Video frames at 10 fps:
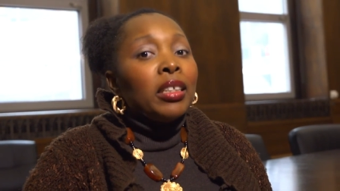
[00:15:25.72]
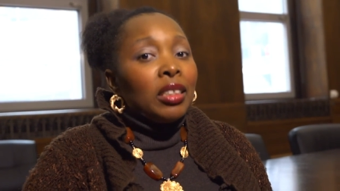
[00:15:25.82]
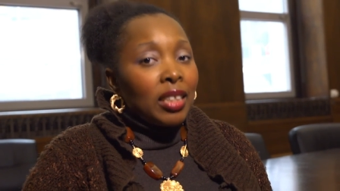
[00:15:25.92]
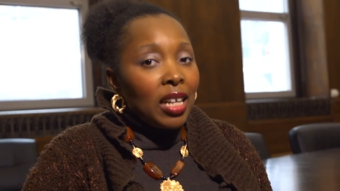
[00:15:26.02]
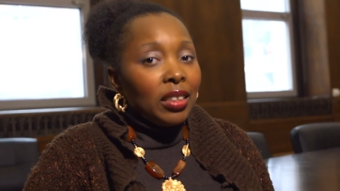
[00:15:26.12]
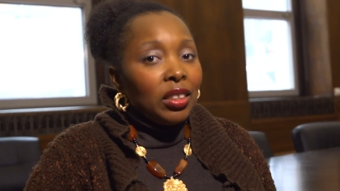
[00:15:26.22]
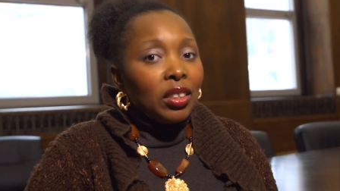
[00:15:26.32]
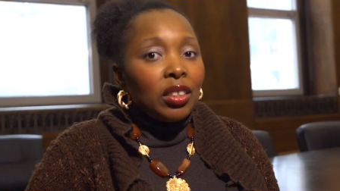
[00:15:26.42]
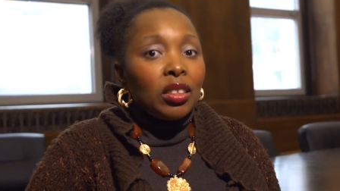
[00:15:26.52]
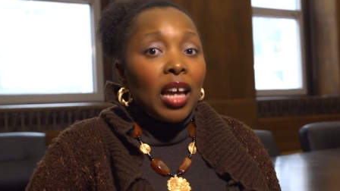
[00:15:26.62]

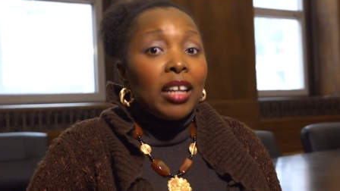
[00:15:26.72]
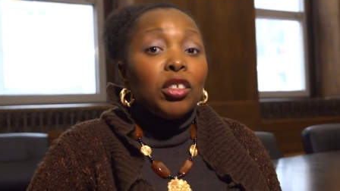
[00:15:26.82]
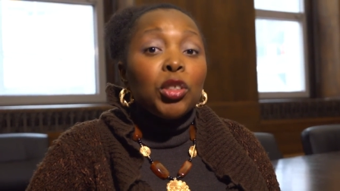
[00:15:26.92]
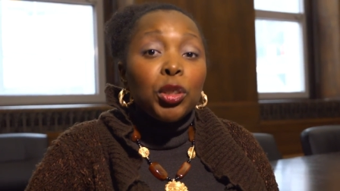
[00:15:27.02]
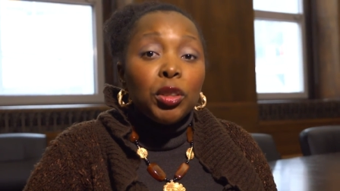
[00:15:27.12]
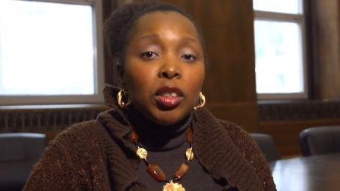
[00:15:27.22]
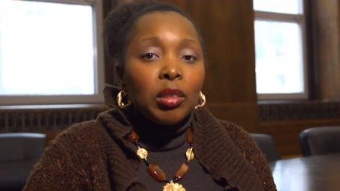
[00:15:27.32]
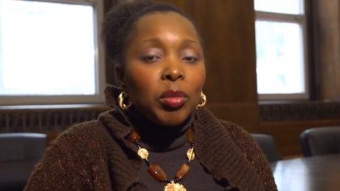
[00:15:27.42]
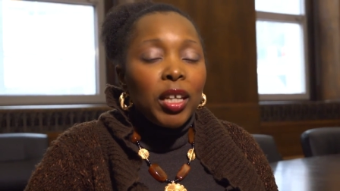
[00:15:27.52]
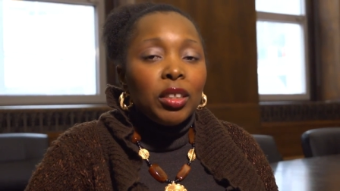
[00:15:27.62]
challenges and turned
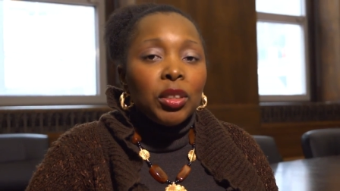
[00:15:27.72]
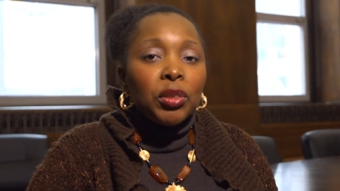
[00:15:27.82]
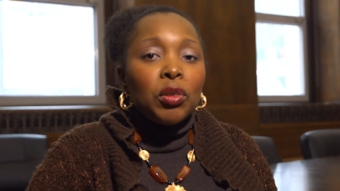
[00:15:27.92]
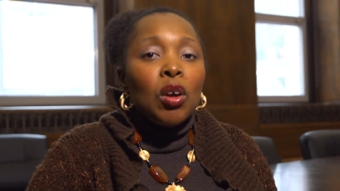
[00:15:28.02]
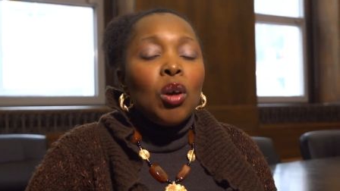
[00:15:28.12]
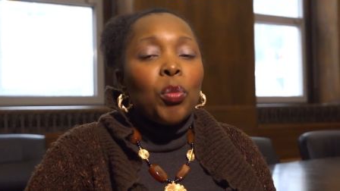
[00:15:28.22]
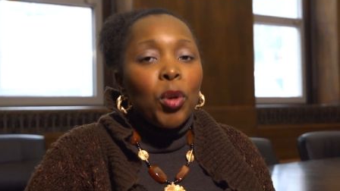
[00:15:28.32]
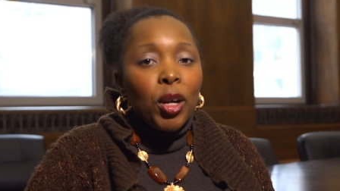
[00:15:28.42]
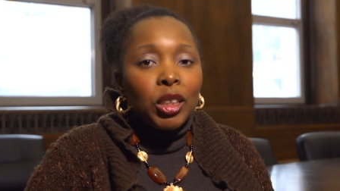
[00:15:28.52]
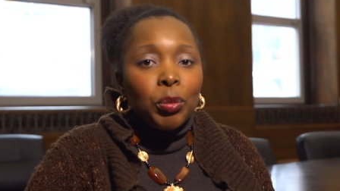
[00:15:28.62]
them into
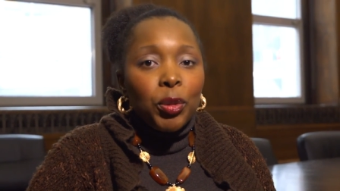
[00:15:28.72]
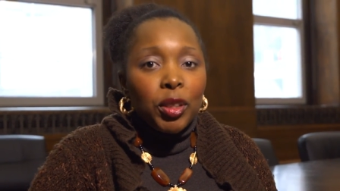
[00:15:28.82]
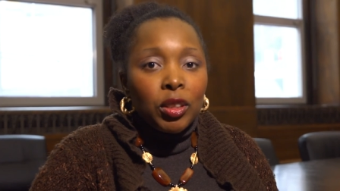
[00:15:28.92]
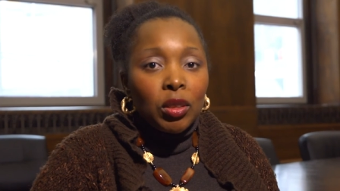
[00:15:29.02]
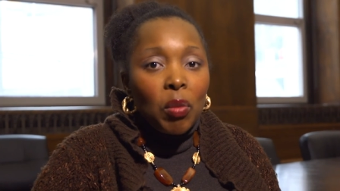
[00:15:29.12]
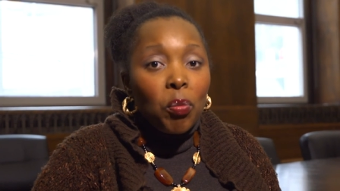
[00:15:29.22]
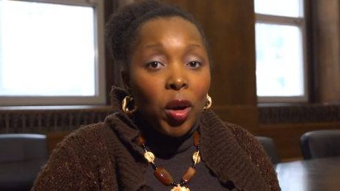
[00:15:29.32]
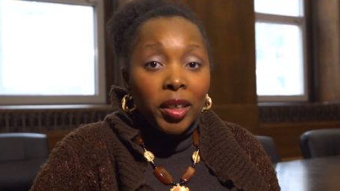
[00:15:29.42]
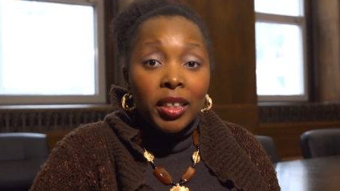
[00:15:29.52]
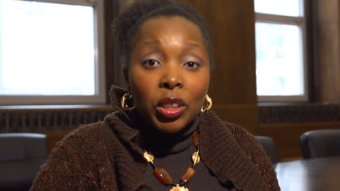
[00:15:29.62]
prosperous,
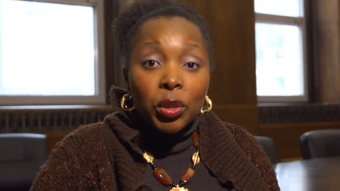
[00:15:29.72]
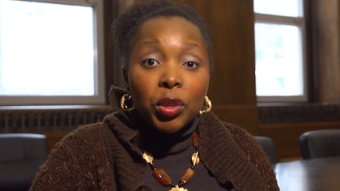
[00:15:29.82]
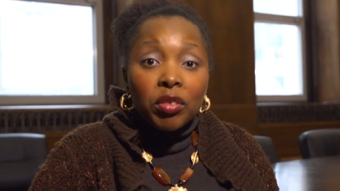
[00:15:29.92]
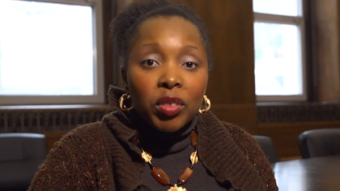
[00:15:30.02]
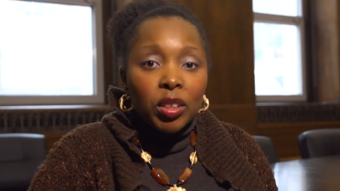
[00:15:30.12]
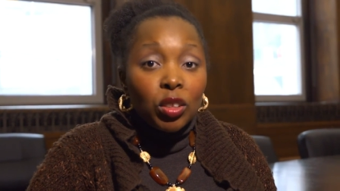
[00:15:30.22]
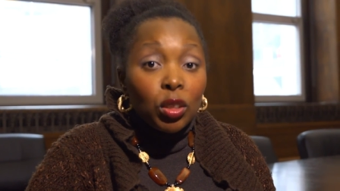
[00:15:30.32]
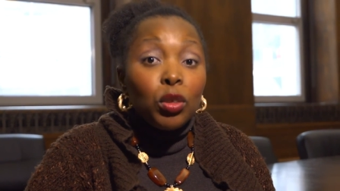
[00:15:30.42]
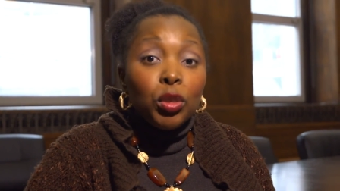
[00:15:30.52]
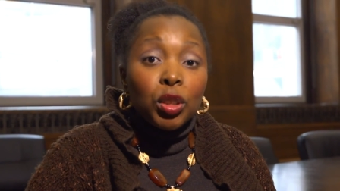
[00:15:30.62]
market-driven
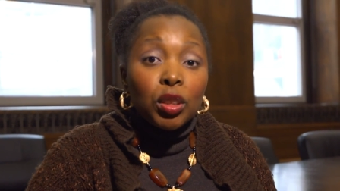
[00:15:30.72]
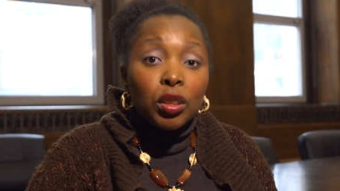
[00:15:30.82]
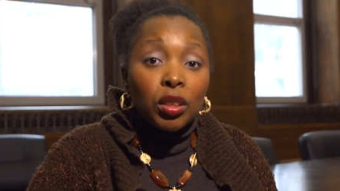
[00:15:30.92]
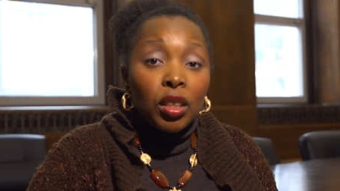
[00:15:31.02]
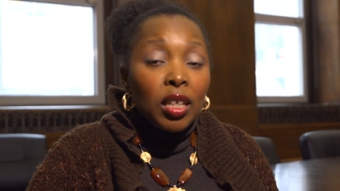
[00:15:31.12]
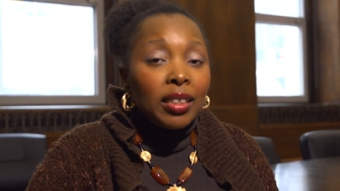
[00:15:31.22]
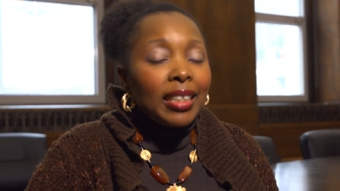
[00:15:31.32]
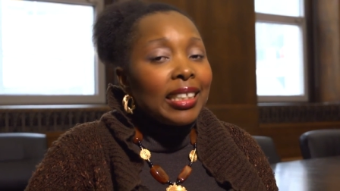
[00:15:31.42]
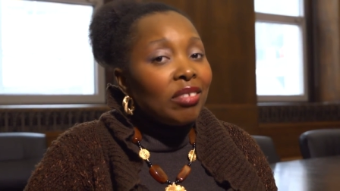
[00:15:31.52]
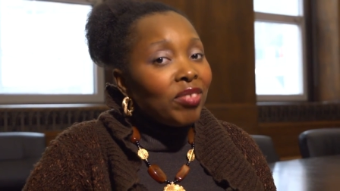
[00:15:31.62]
solutions
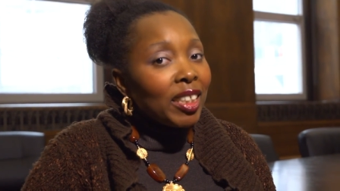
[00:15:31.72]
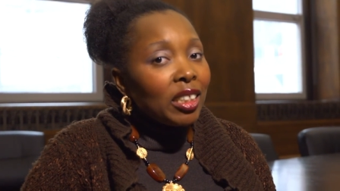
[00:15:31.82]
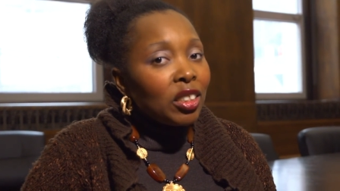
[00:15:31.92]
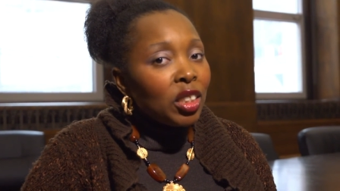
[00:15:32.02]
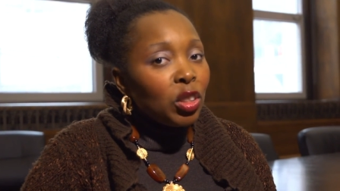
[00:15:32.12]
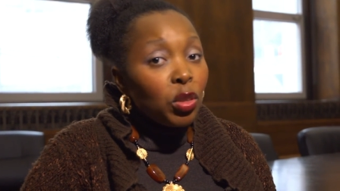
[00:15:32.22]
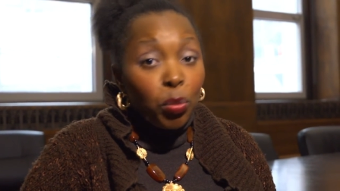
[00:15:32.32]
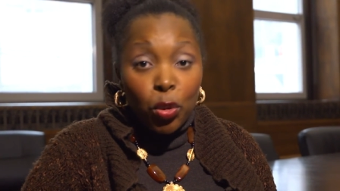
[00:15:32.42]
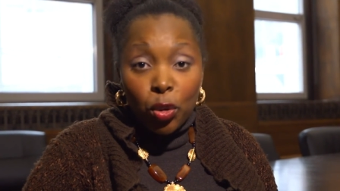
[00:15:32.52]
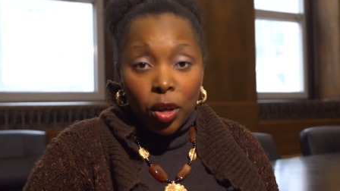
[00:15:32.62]
that give dignity to the
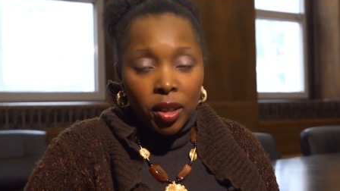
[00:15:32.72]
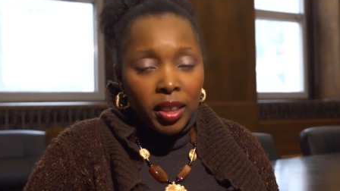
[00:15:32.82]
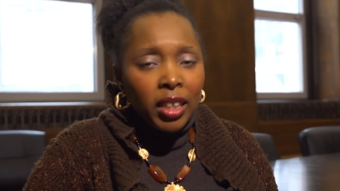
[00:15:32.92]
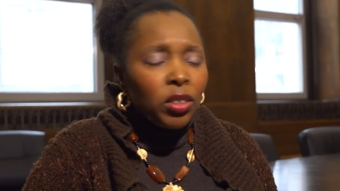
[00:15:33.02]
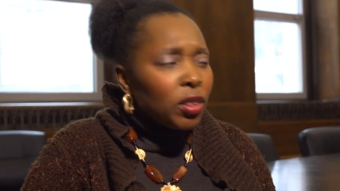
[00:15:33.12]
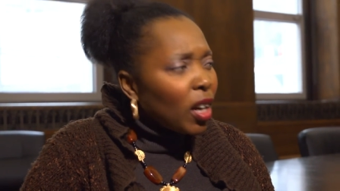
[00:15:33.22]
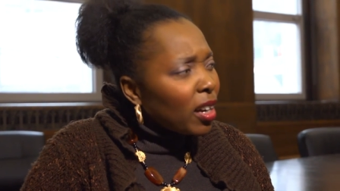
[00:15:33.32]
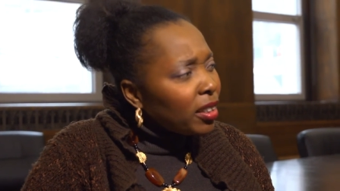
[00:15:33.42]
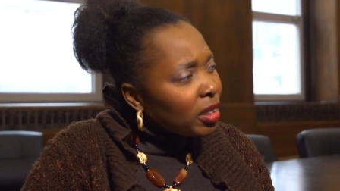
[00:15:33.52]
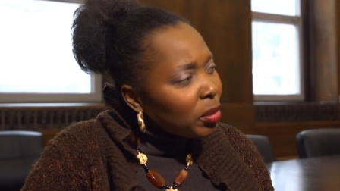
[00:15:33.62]
poor. Can you talk
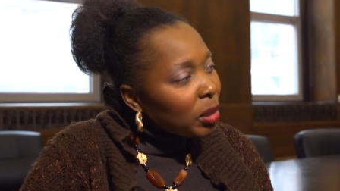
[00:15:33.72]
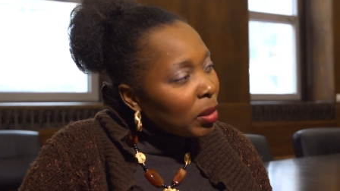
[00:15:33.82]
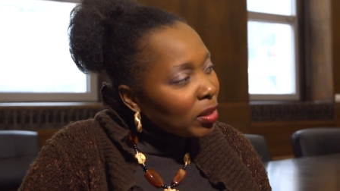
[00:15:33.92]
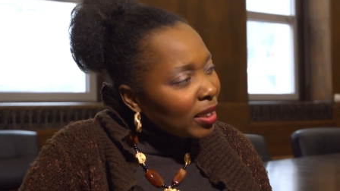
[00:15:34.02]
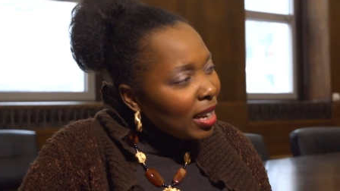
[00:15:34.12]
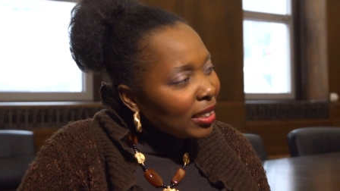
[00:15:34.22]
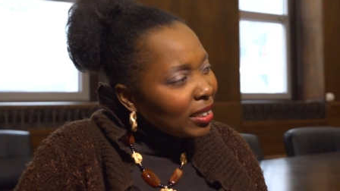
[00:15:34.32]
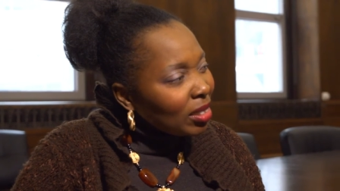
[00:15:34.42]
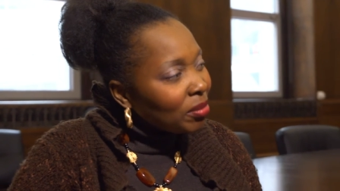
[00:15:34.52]
a little bit about that?